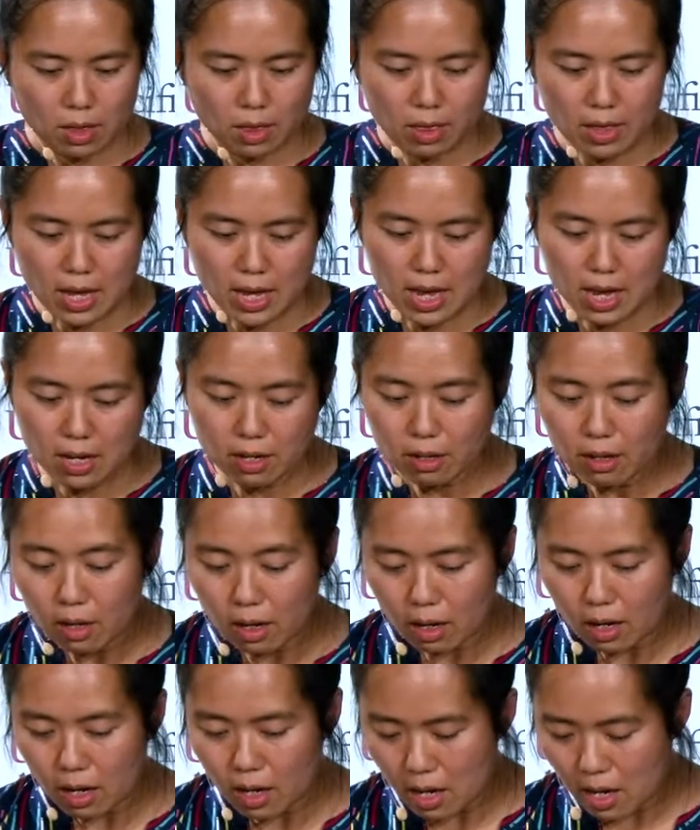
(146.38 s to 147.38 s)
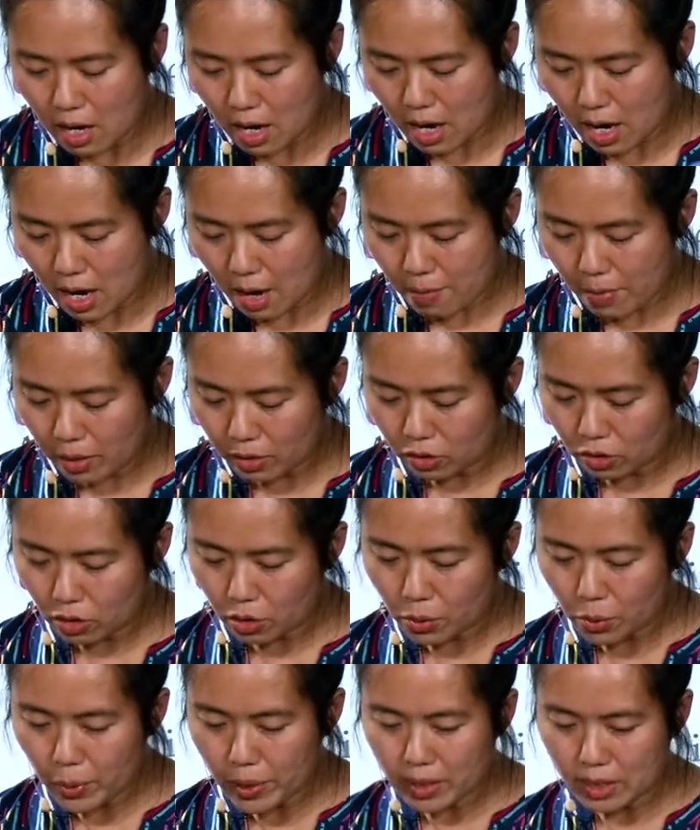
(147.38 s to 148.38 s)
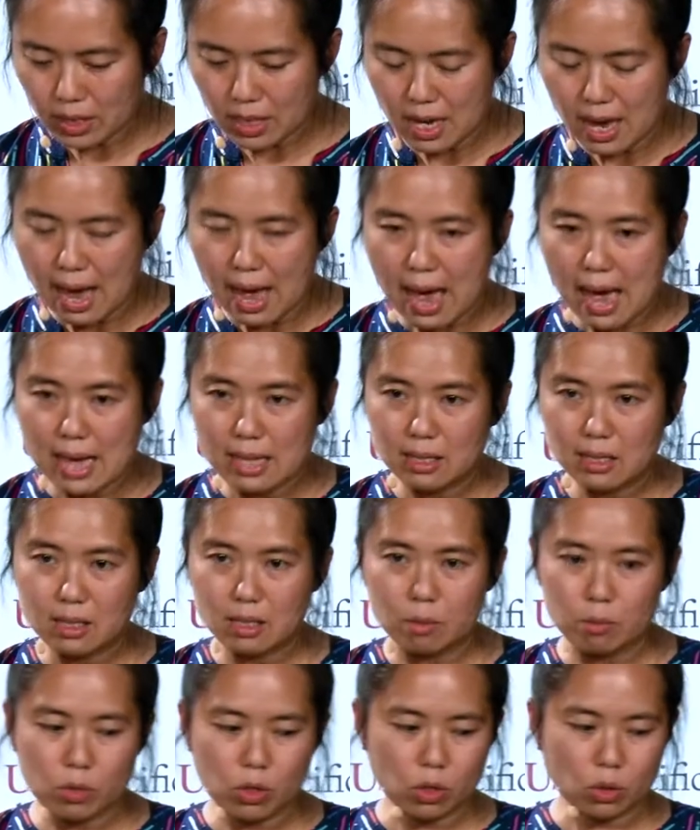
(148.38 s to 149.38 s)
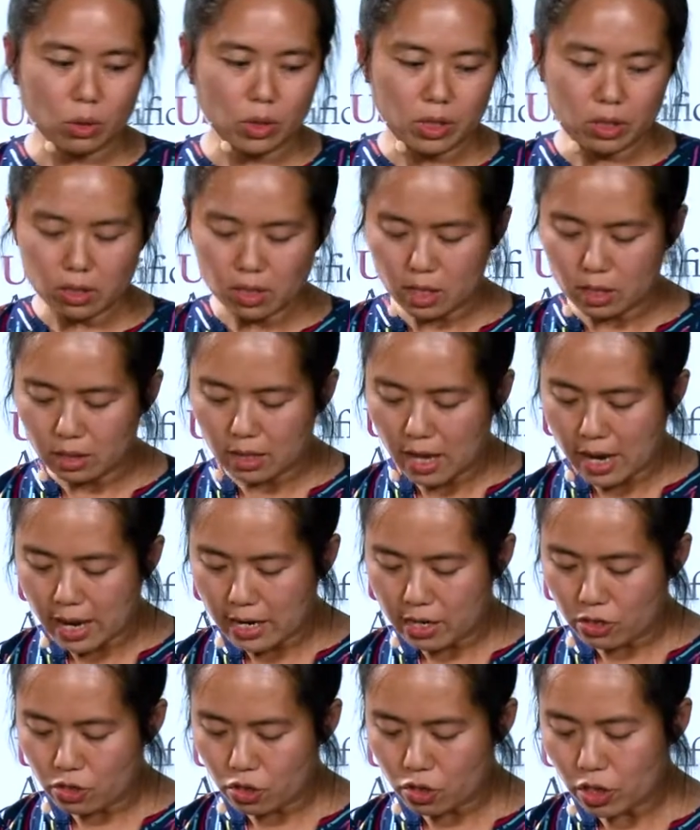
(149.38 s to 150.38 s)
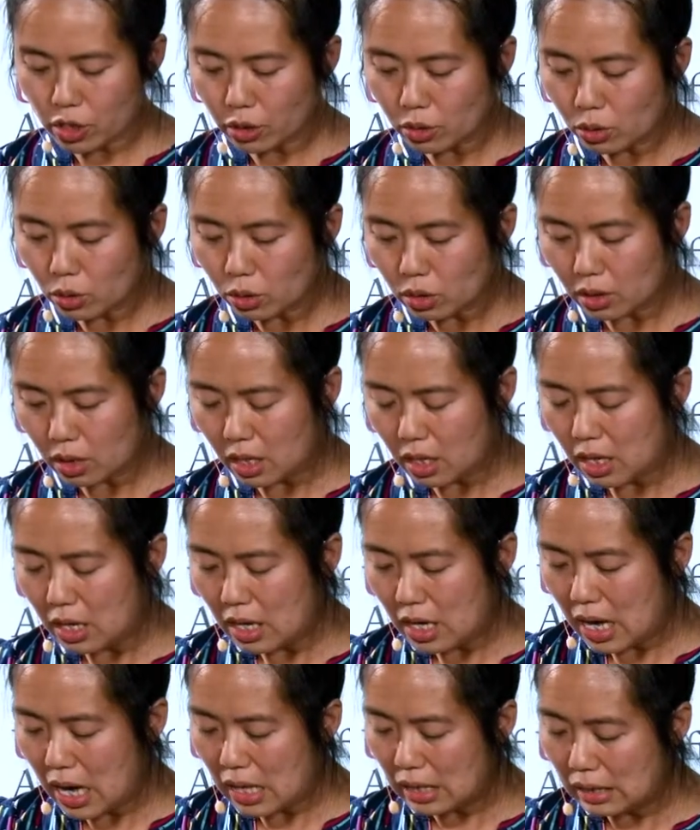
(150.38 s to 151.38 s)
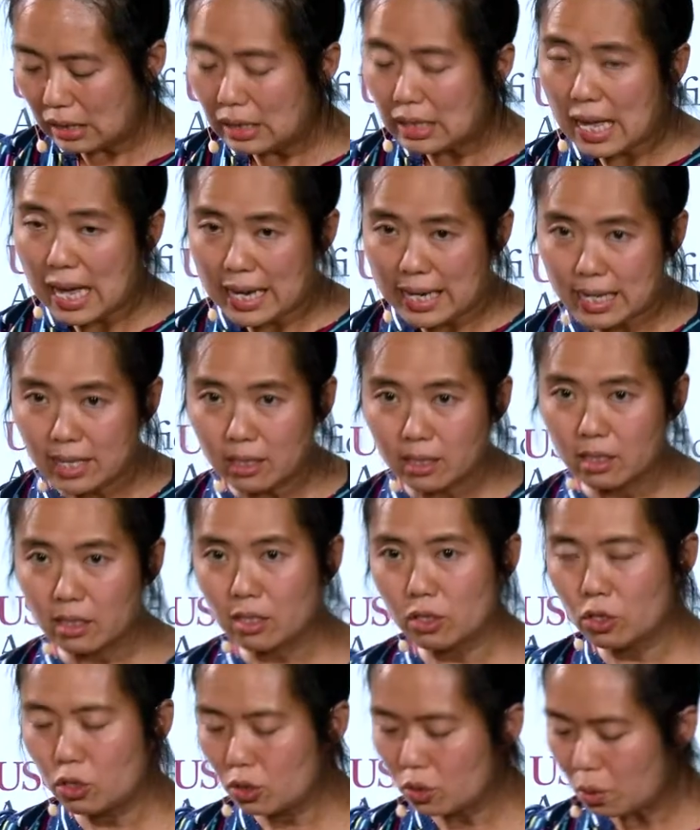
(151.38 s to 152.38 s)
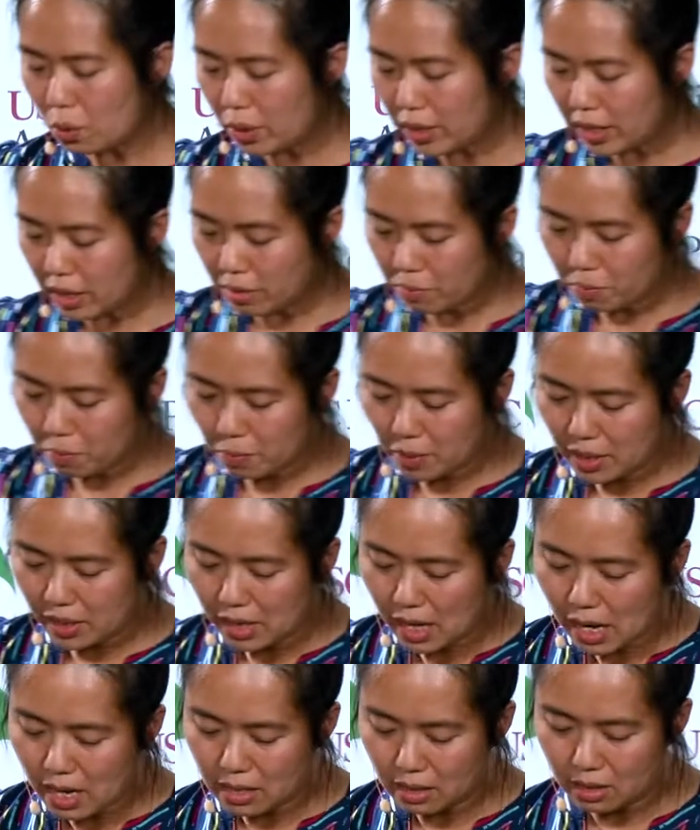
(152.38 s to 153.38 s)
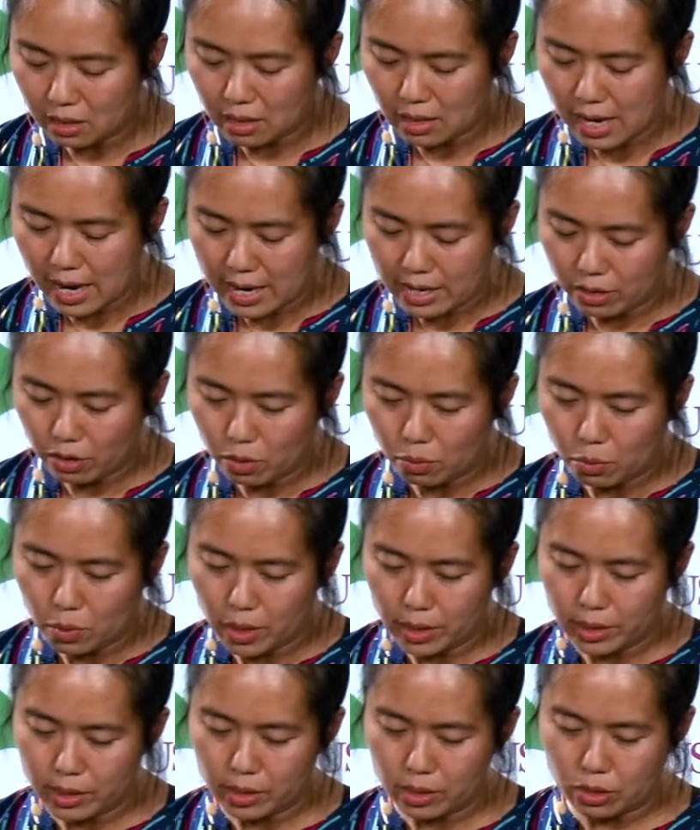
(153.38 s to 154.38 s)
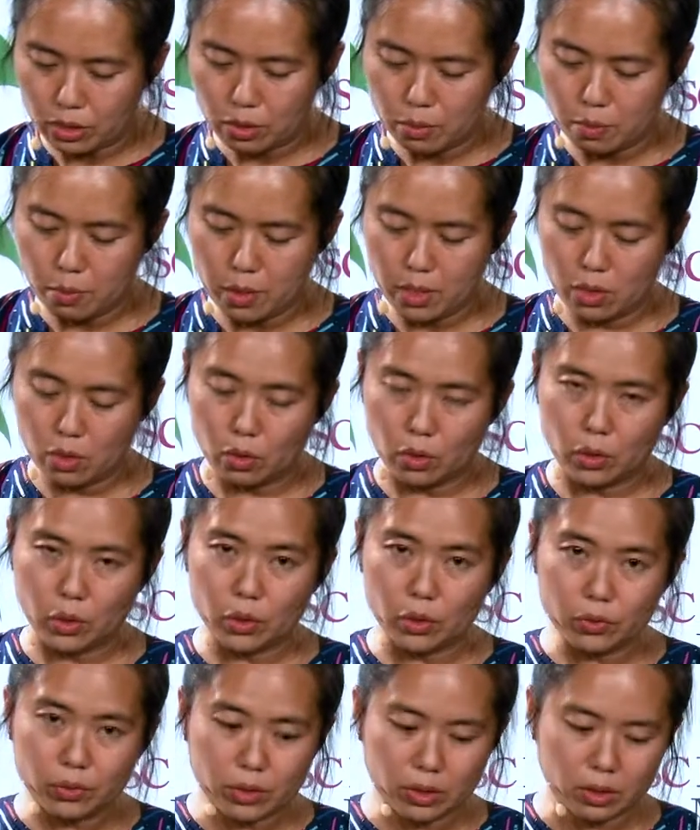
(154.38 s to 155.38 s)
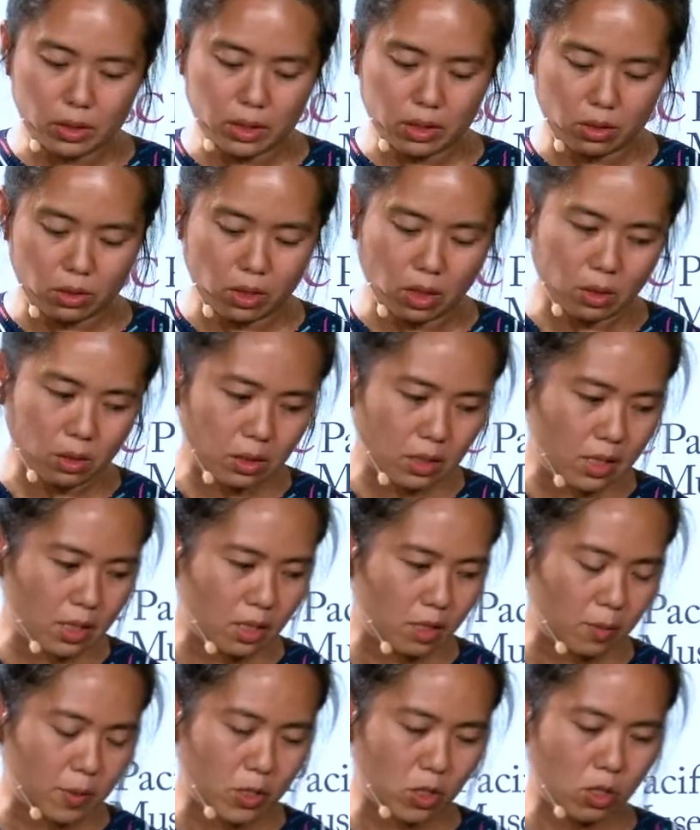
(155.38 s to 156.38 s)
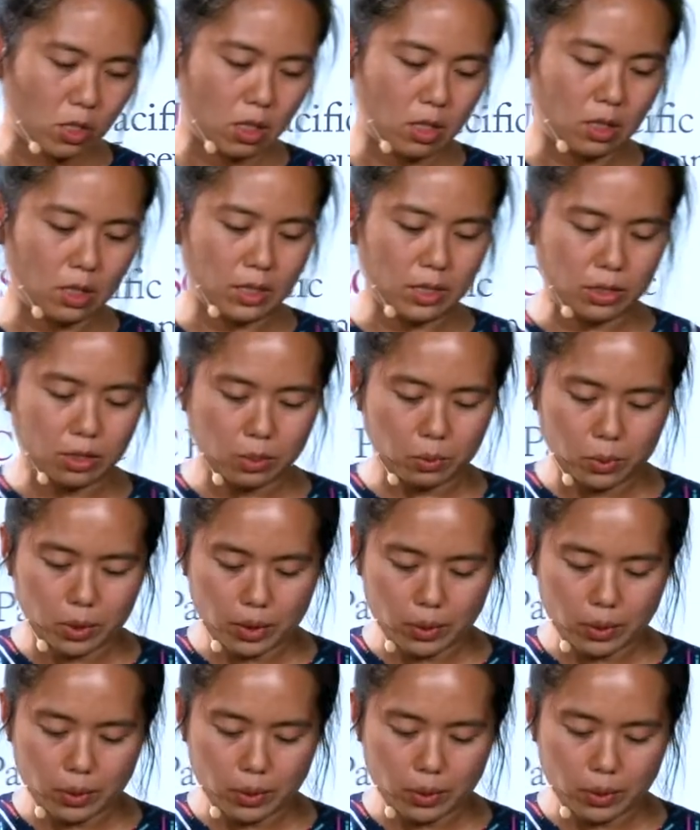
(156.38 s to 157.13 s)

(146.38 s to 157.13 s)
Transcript: and then I'm also going to add some soy sauce. I chose a light soy because I don't want it to be overly salty, especially later